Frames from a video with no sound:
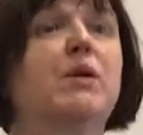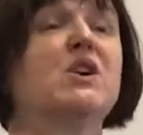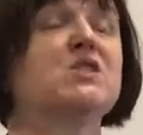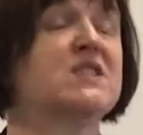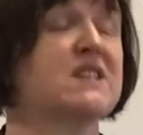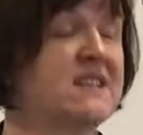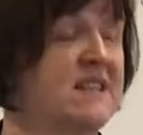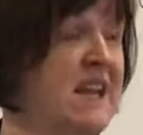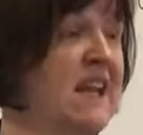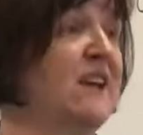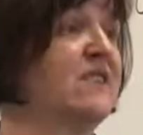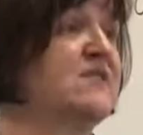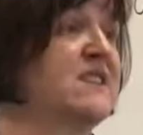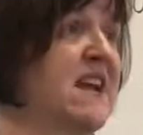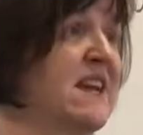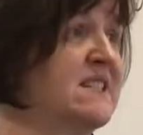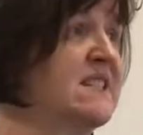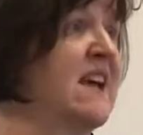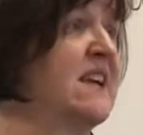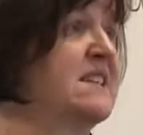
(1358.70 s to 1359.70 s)
Positive.
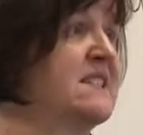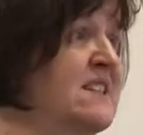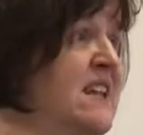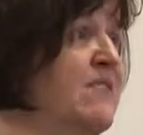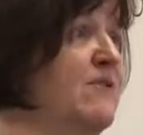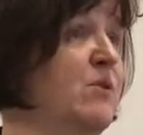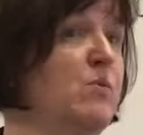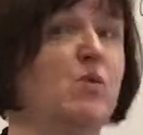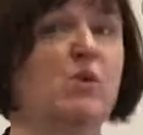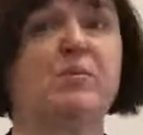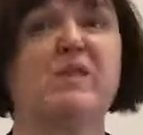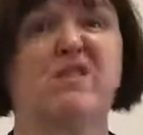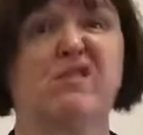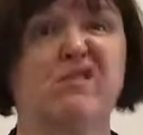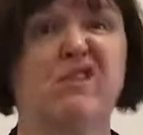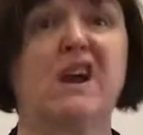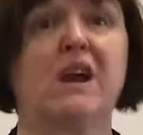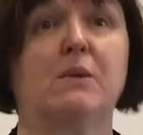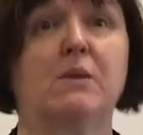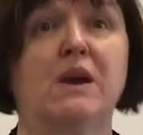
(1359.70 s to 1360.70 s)
10 take 7 will be
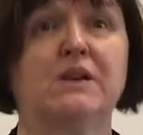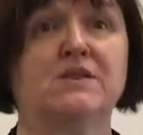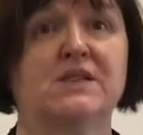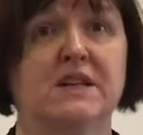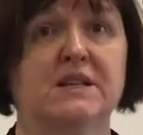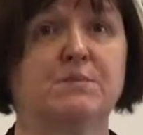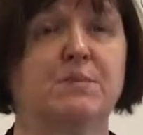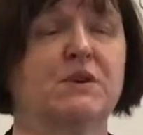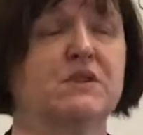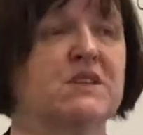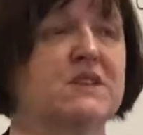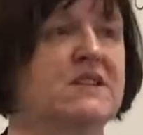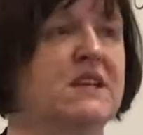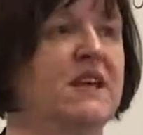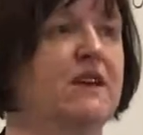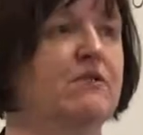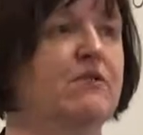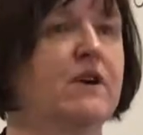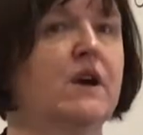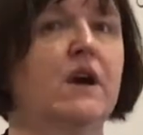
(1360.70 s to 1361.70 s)
3, won't it? It's
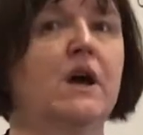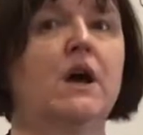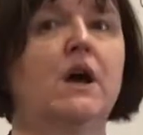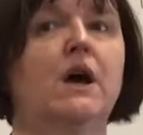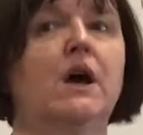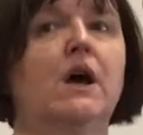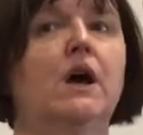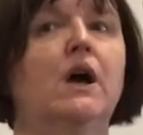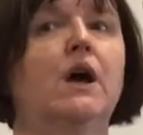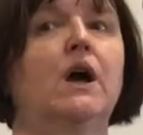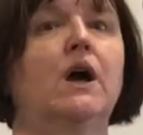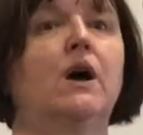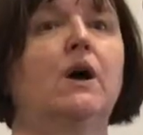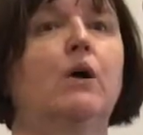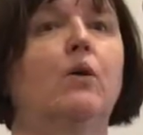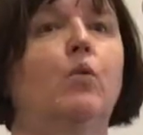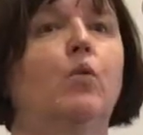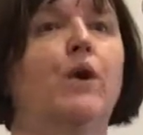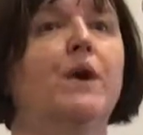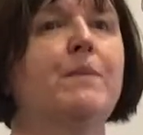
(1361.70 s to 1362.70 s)
positive.
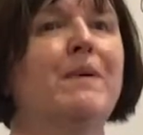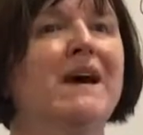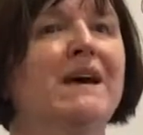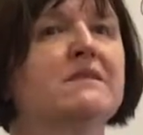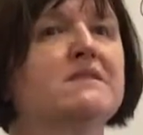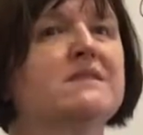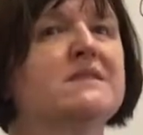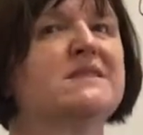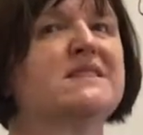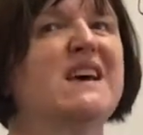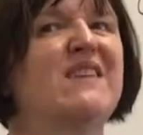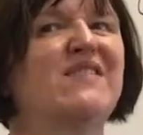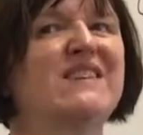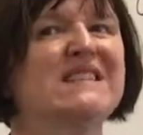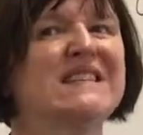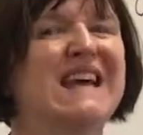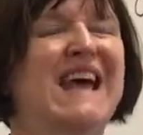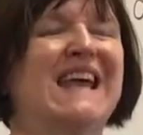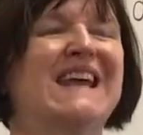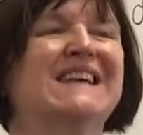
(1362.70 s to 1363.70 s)
What about
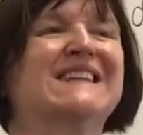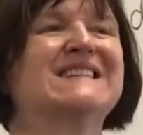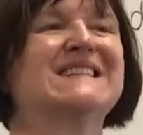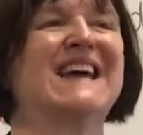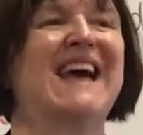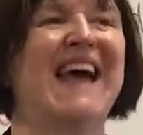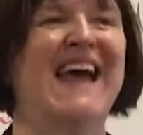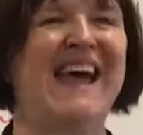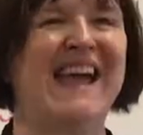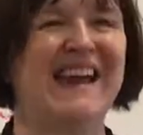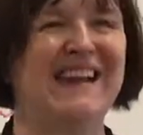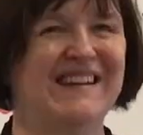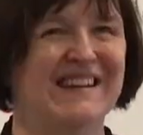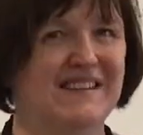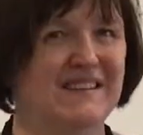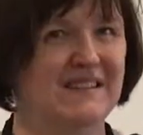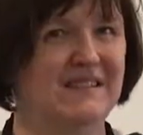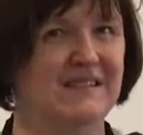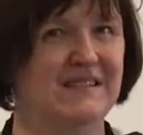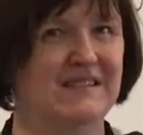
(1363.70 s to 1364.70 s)
7 take 10?